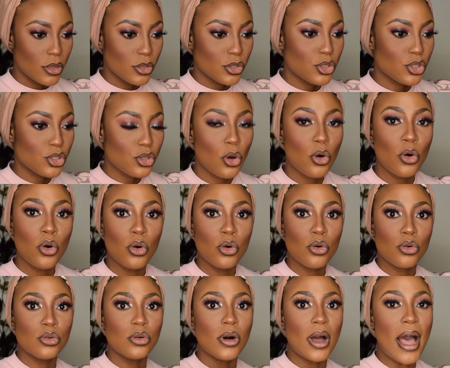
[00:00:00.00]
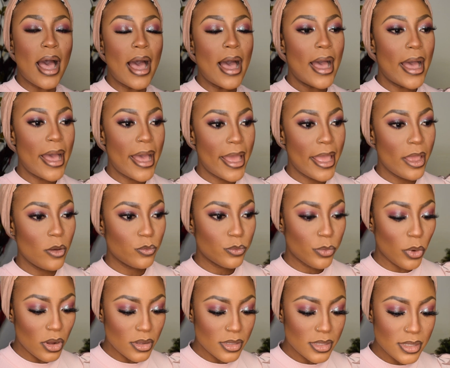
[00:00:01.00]
So I
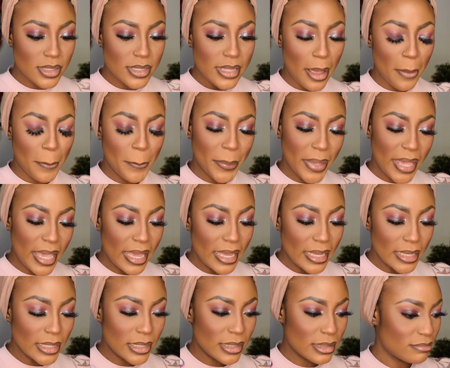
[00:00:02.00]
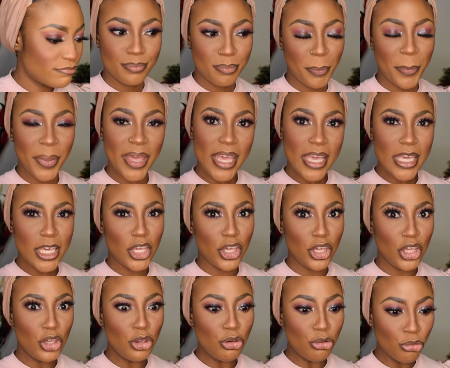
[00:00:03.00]
want a pink
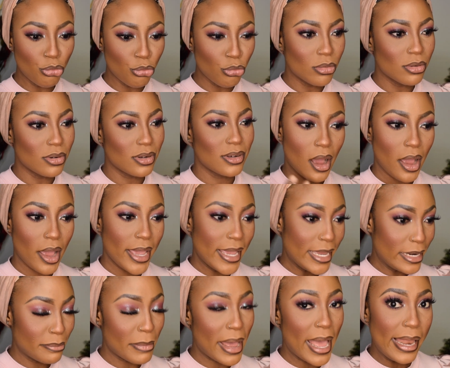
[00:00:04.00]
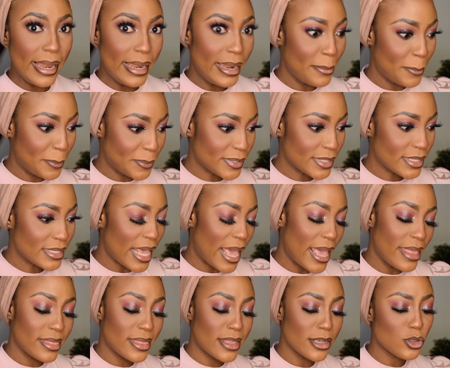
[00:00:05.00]
hue in my lips,
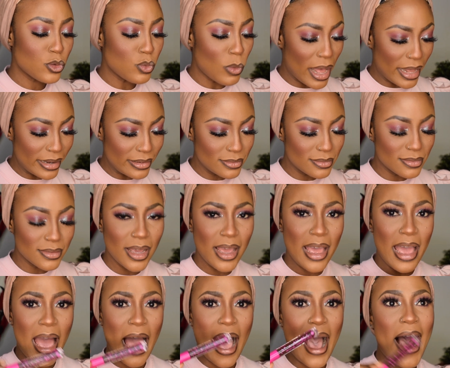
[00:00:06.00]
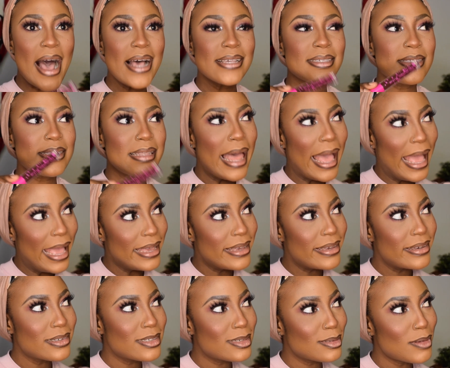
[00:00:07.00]
and this one has
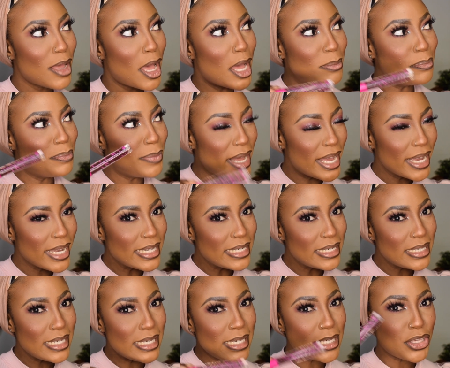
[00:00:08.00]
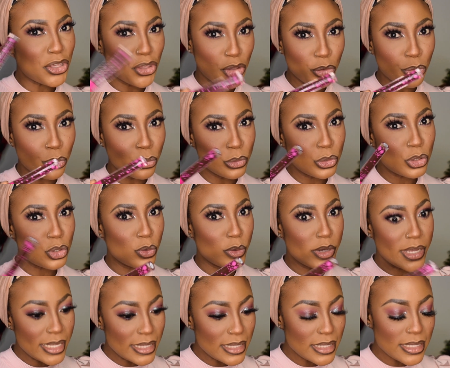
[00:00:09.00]
like a burgundy hue to
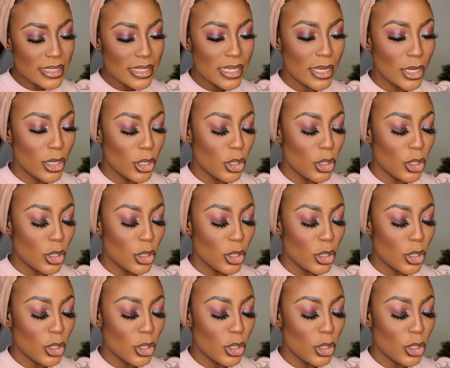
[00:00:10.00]
it,